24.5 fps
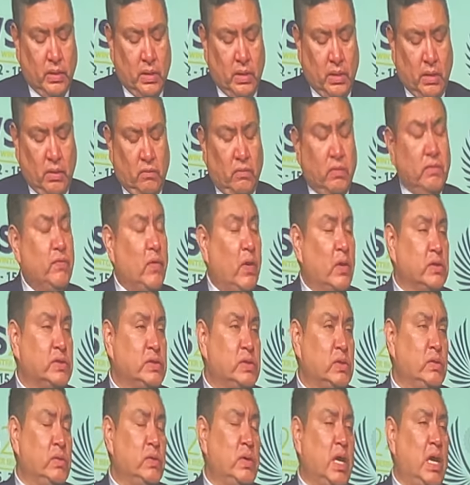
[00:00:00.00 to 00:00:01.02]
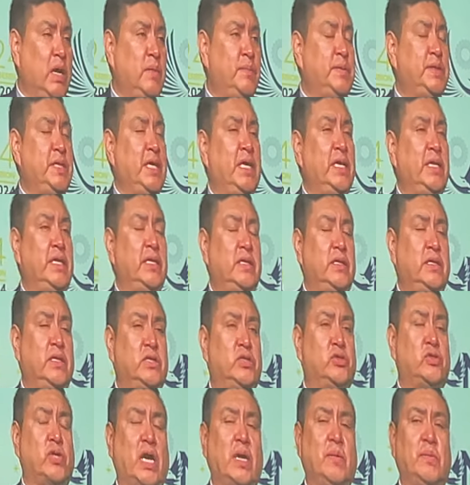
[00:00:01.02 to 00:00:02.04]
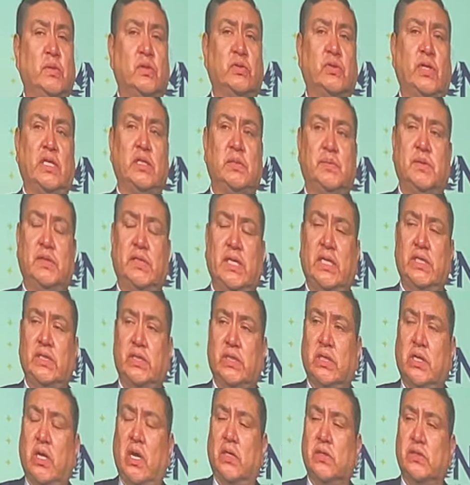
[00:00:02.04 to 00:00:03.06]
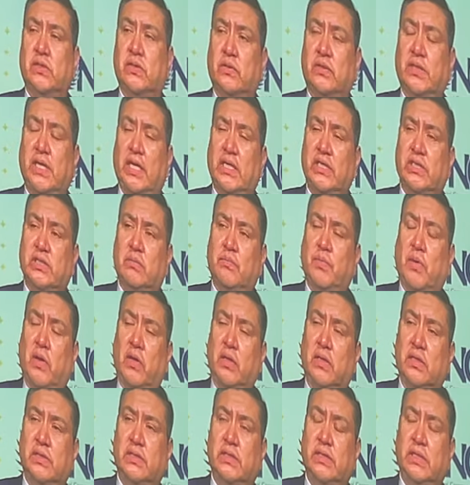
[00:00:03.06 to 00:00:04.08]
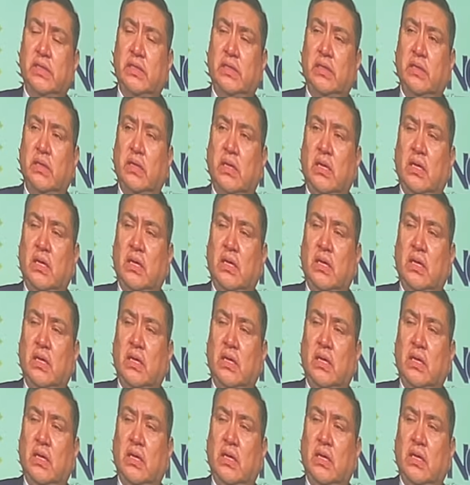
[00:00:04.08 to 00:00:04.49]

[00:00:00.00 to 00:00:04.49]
We've also updated the Tribal Transportation Consultation Policy,